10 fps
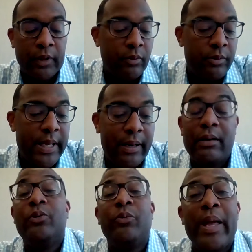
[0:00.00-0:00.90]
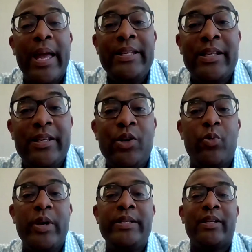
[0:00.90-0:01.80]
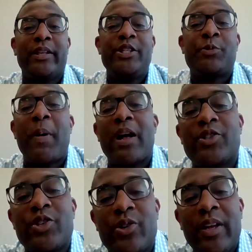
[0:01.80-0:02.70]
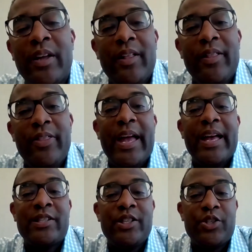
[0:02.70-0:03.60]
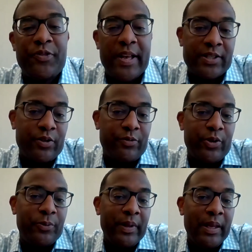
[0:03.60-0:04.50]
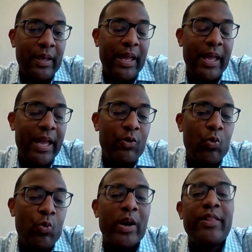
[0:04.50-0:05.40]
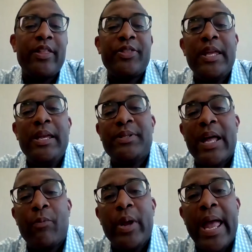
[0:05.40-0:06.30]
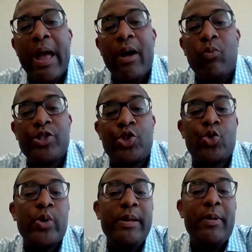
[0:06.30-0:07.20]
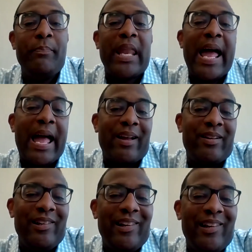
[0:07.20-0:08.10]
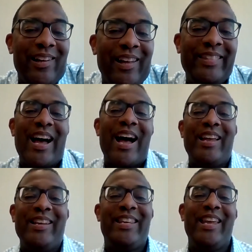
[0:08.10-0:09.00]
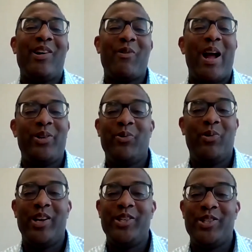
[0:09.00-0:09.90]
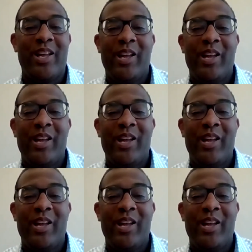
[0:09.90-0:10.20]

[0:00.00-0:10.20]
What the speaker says: AT&T recently sponsored the Essence Festival, and one of the themes that we had was Dream in Black. And the idea around it was